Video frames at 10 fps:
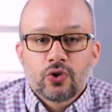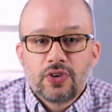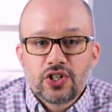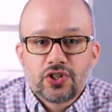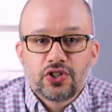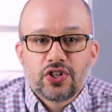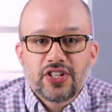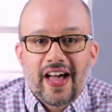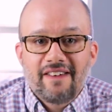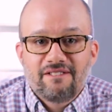
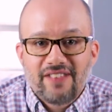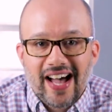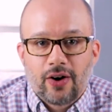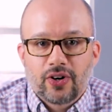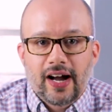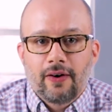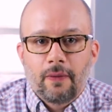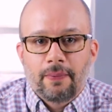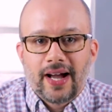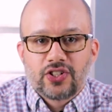Researchers have found
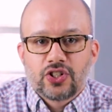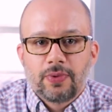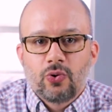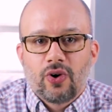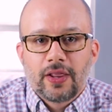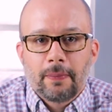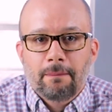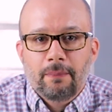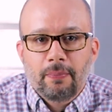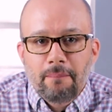chiropractic to be one of the
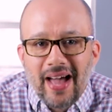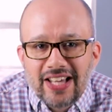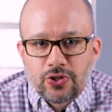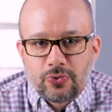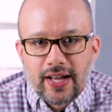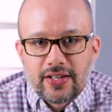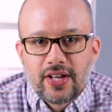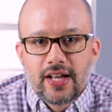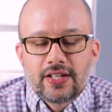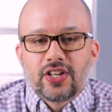best ways
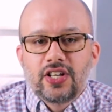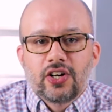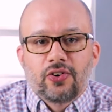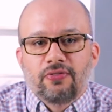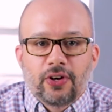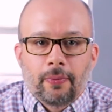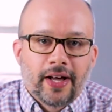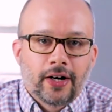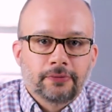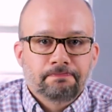to heal and feel
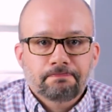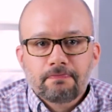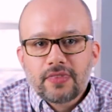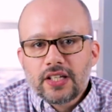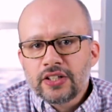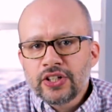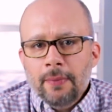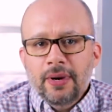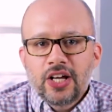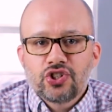better.
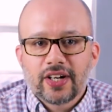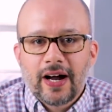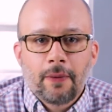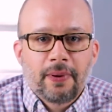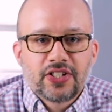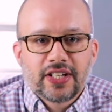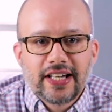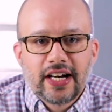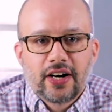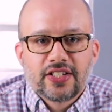Combination of chiropractic
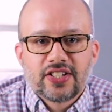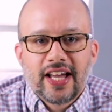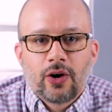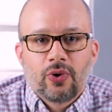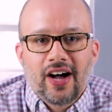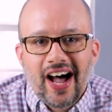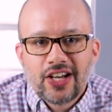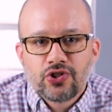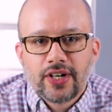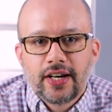care and staying well
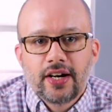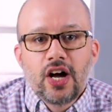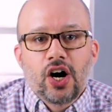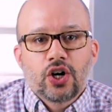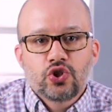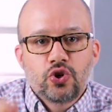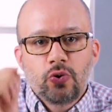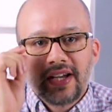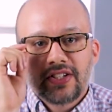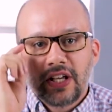hydrated are two
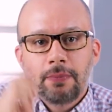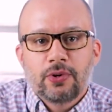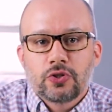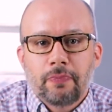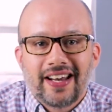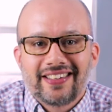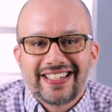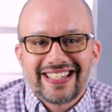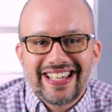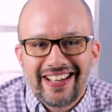ways to keep your spinal
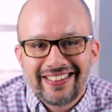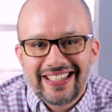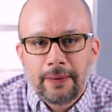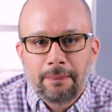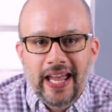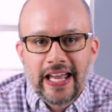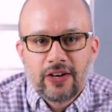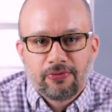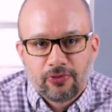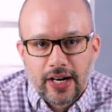discs healthy and
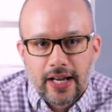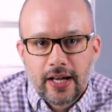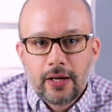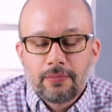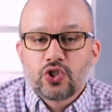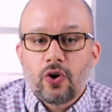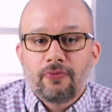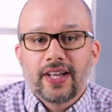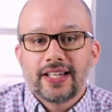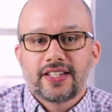pain-free. But don't
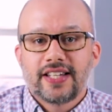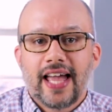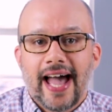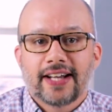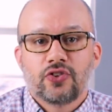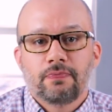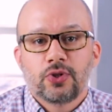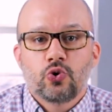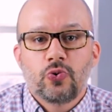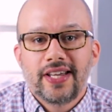forget to stay active
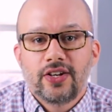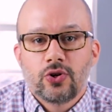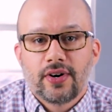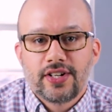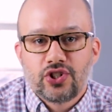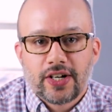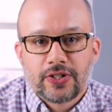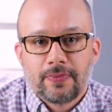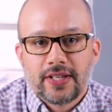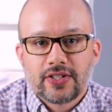between your
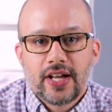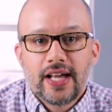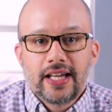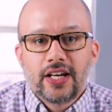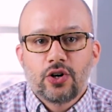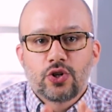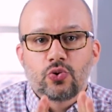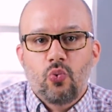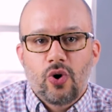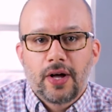adjustments. And here is
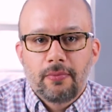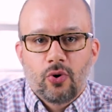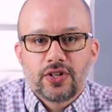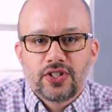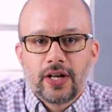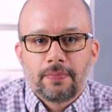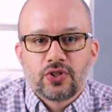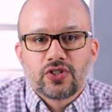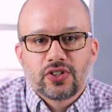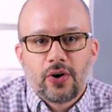one more tip
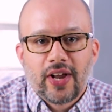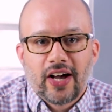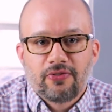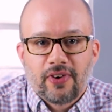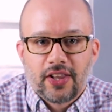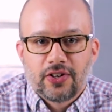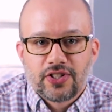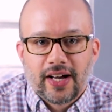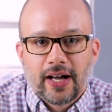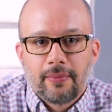to slow down father
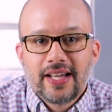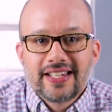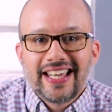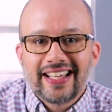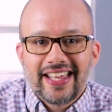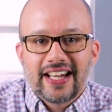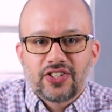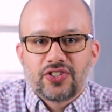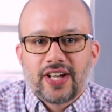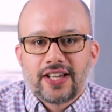time: daily
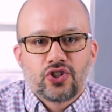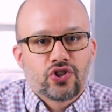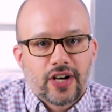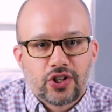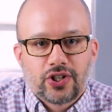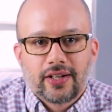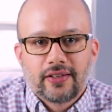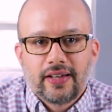exercise and stretching.